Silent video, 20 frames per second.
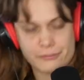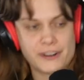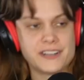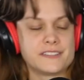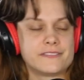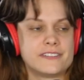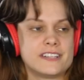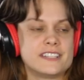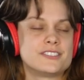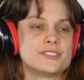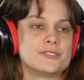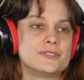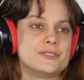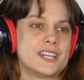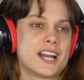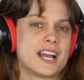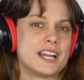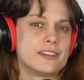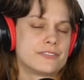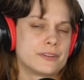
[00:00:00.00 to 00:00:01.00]
a friend of his who
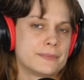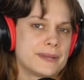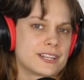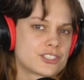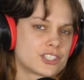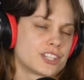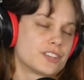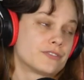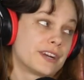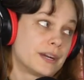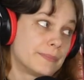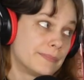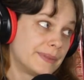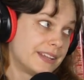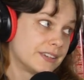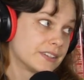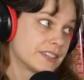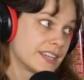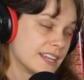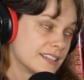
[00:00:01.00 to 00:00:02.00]
died from actually a rare
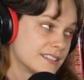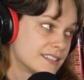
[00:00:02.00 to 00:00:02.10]
blood